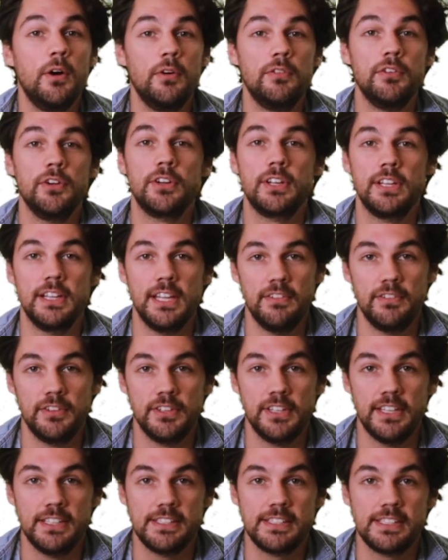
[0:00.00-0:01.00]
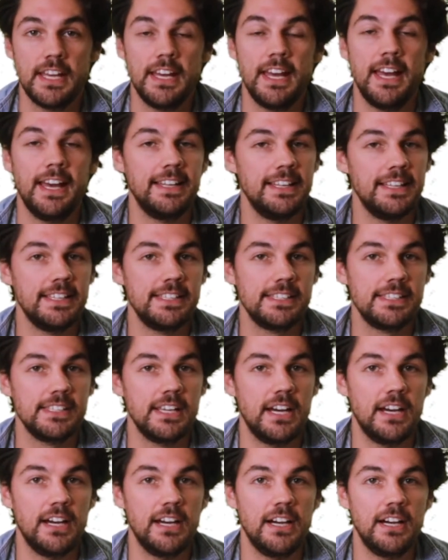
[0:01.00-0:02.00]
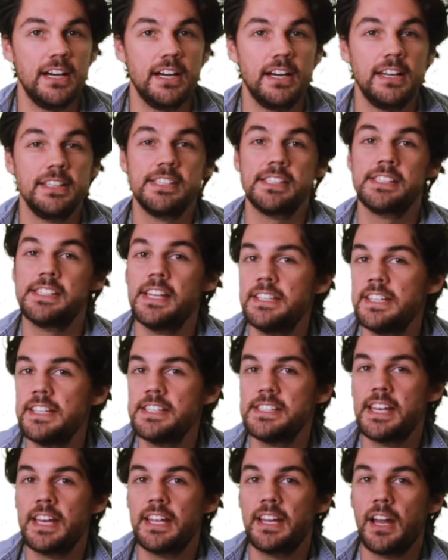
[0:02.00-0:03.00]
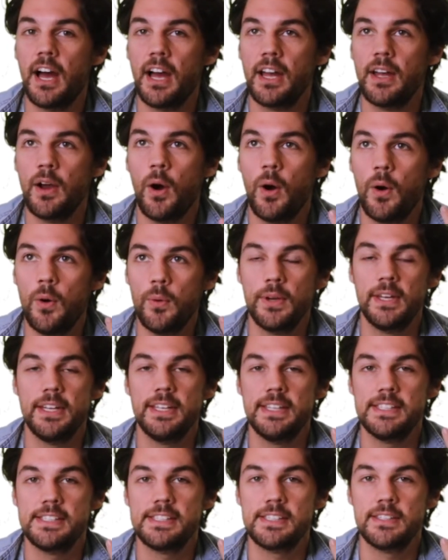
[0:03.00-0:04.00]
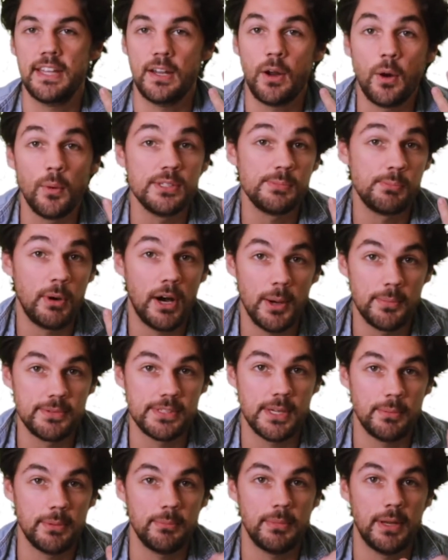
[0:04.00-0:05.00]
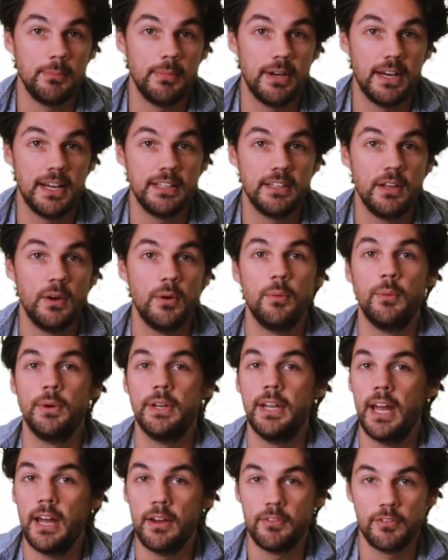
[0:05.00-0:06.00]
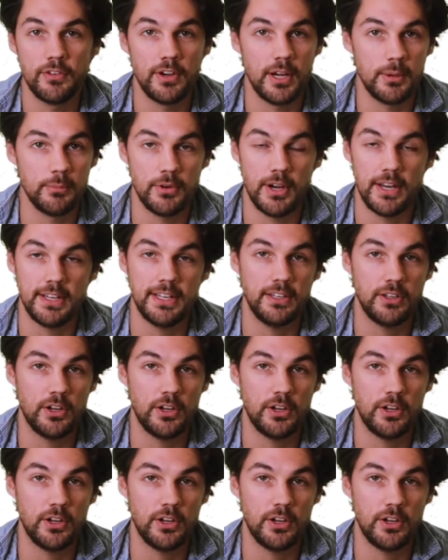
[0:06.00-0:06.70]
over cleverness. And it's a sentence that always pops up in my mind whenever I'm writing